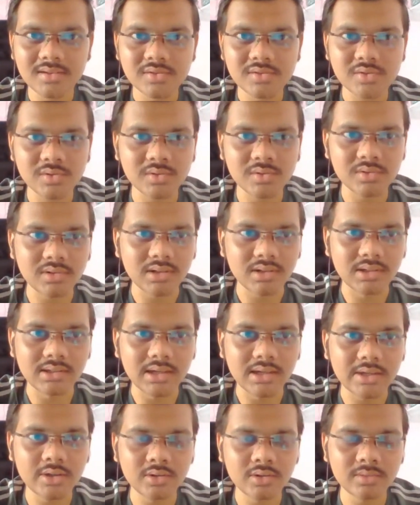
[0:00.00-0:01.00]
So
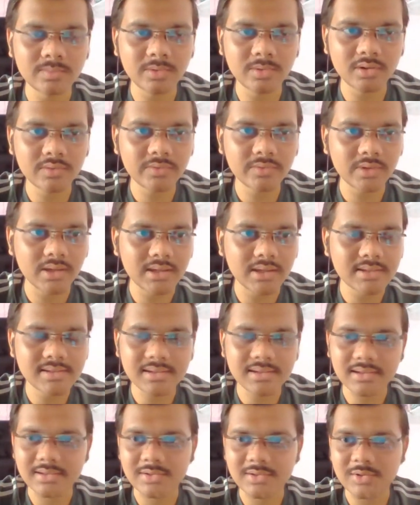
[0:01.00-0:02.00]
I hope all of you guys
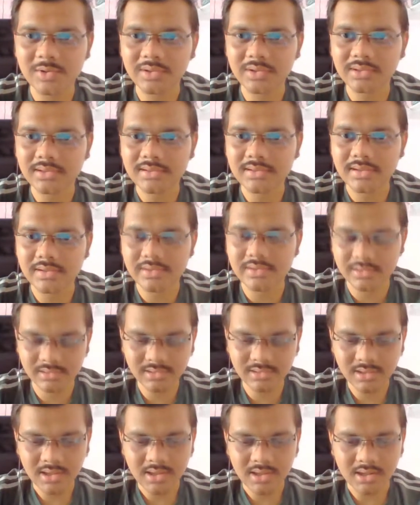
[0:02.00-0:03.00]
are enjoying the
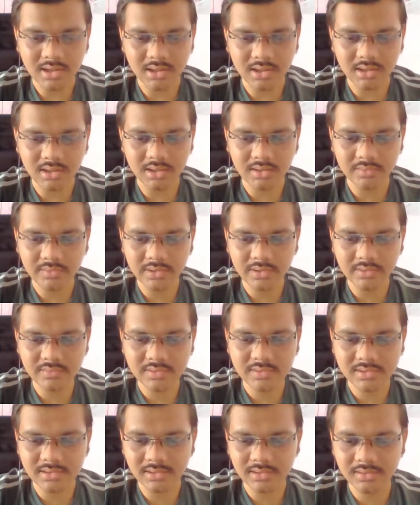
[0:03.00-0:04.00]
session. We have
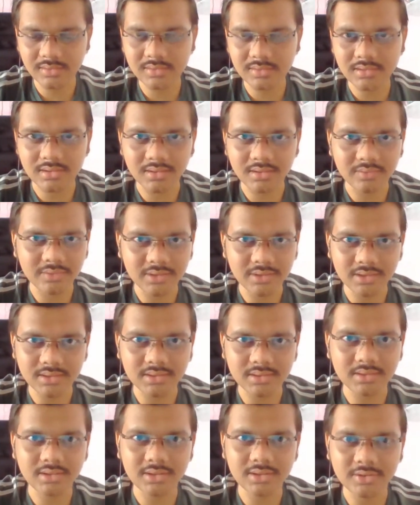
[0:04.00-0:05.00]
still not
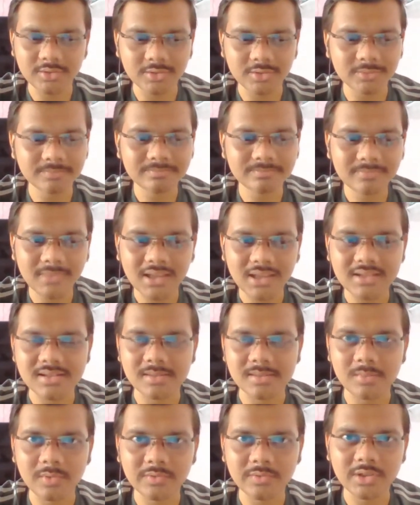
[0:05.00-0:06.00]
covered
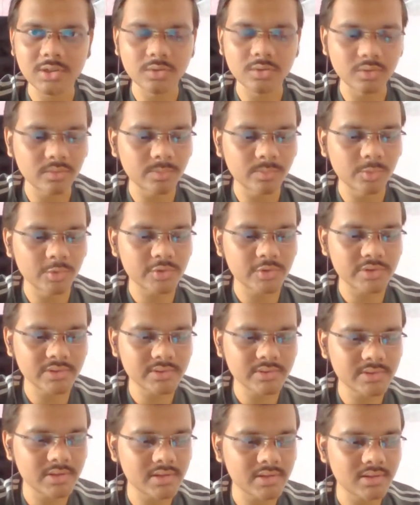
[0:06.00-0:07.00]
some of the core
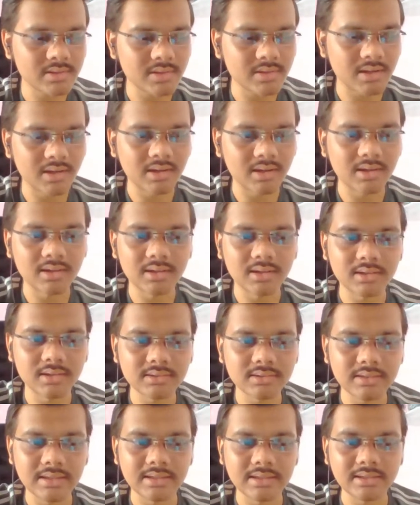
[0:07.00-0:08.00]
portions,
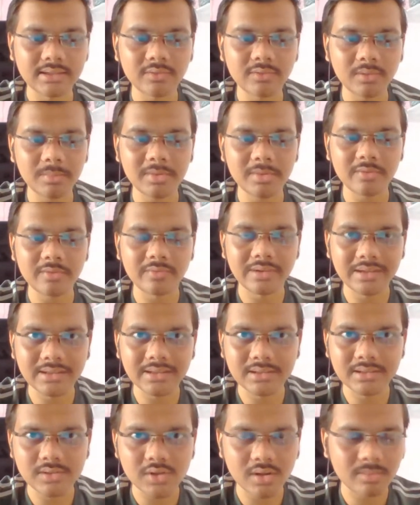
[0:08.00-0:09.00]
and it will be very
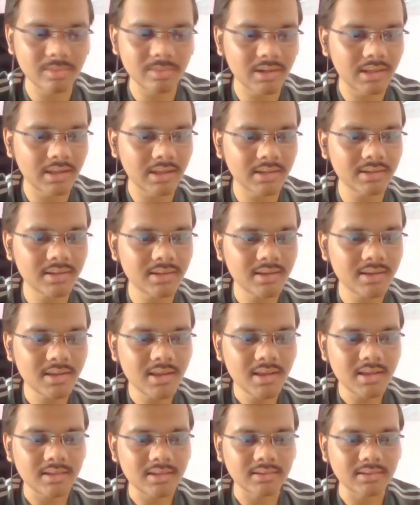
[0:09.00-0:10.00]
enjoyable ahead.
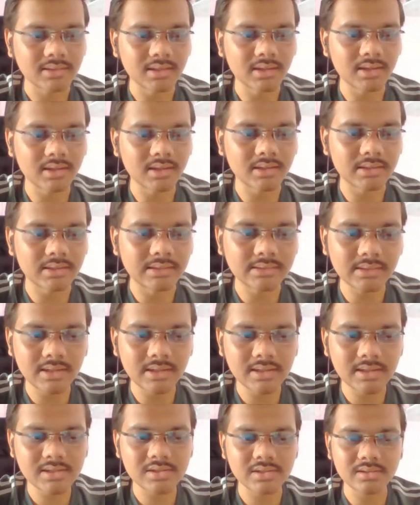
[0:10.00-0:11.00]
The
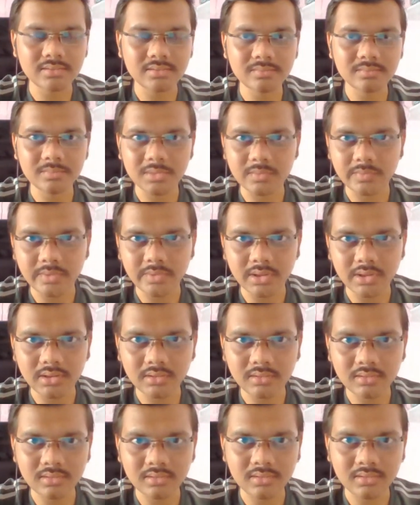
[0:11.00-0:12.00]
interaction
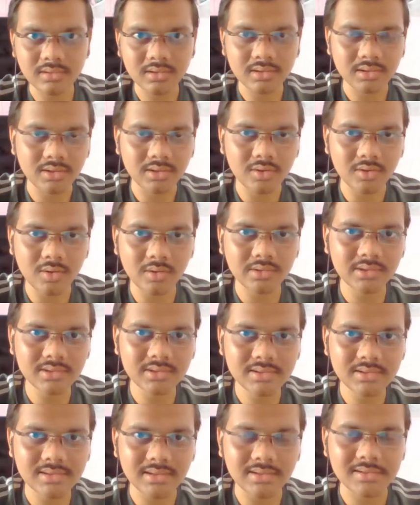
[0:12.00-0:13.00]
between the
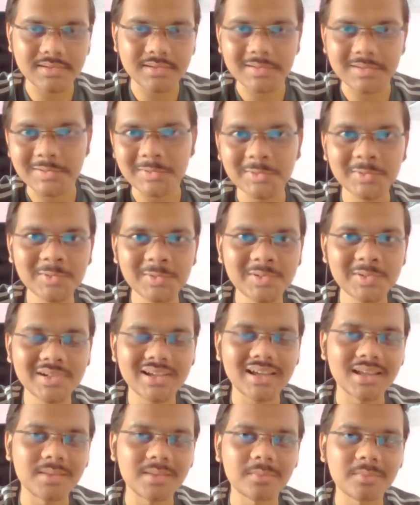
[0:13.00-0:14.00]
audience, that is you
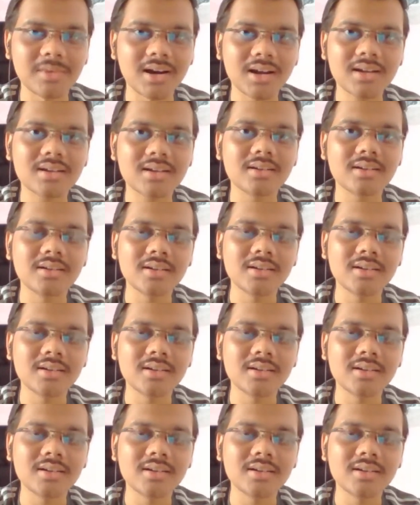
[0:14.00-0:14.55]
and Mark,